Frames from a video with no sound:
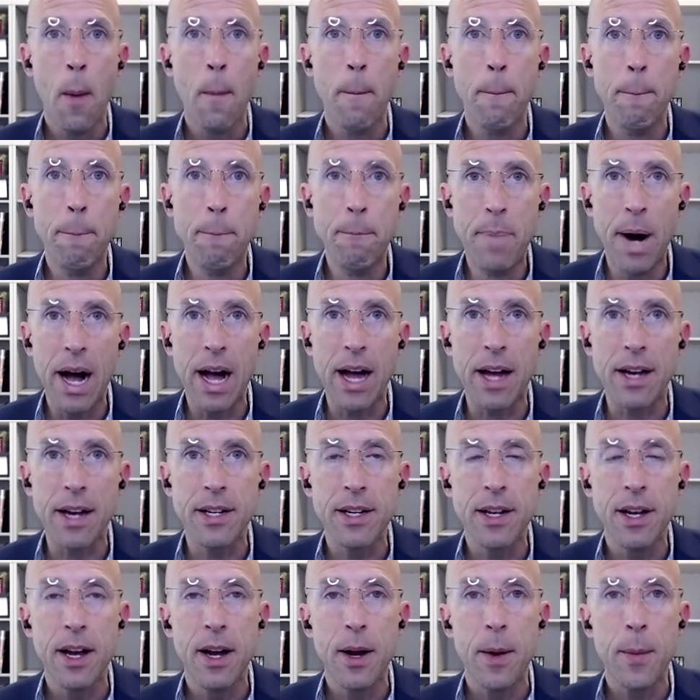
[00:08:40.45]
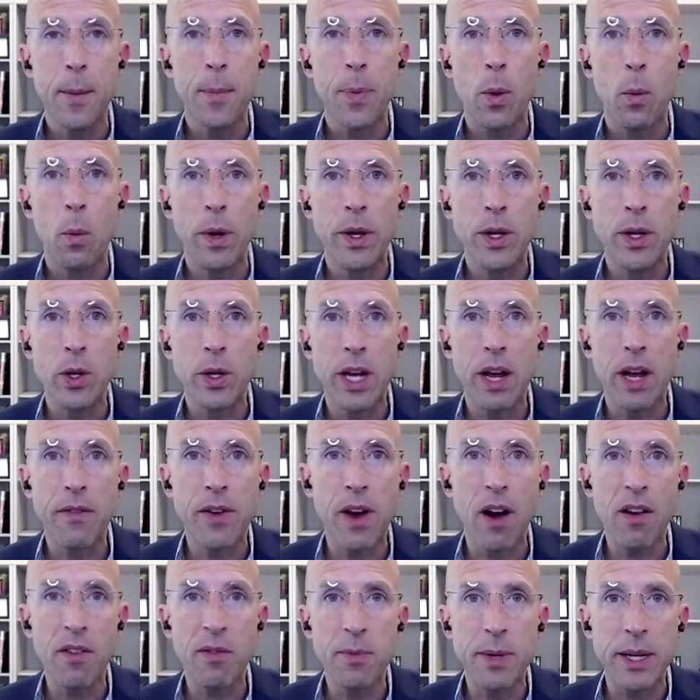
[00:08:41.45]
But when you give
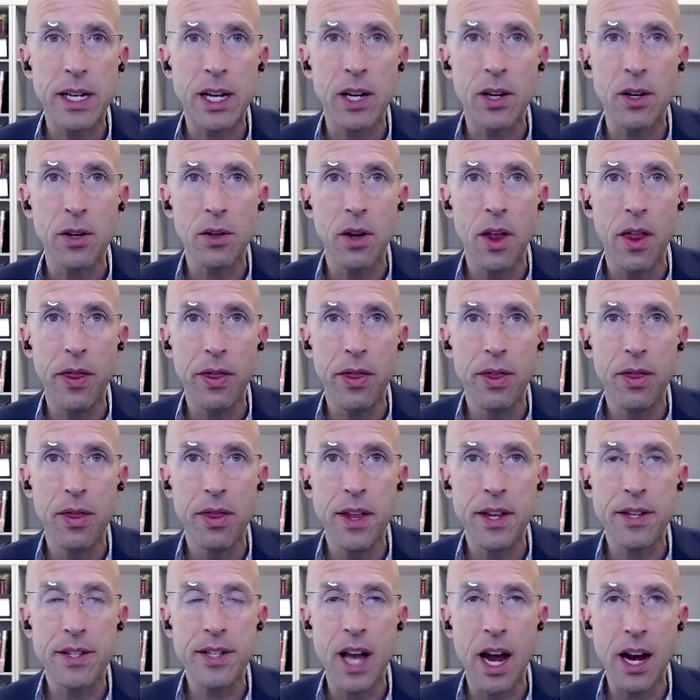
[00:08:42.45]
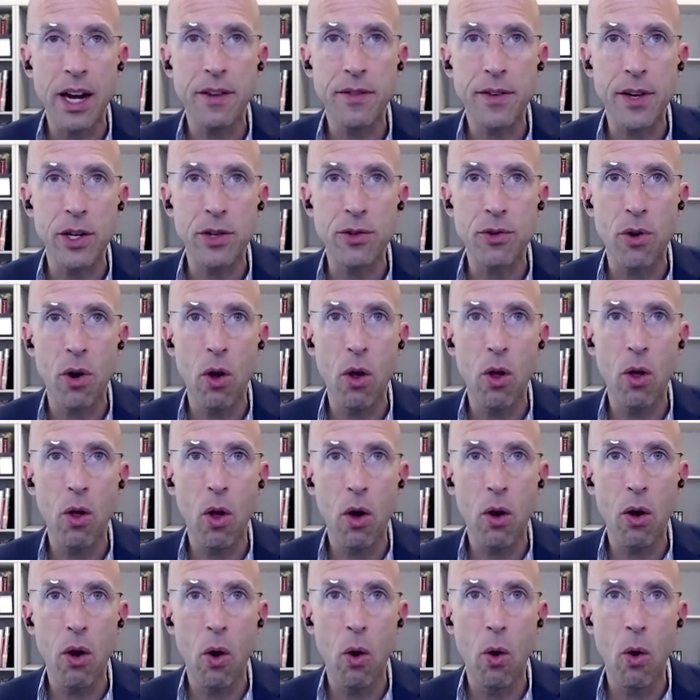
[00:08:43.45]
government this kind of
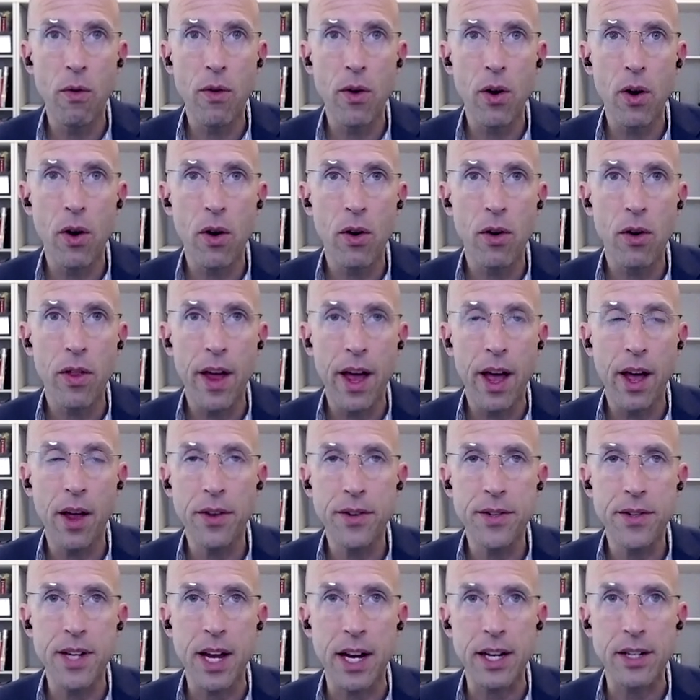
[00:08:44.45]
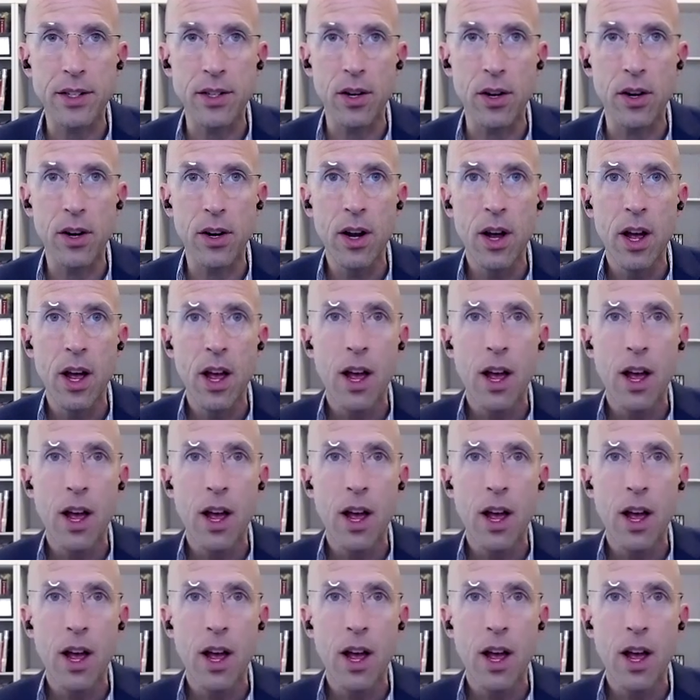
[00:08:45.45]
control over the health sector,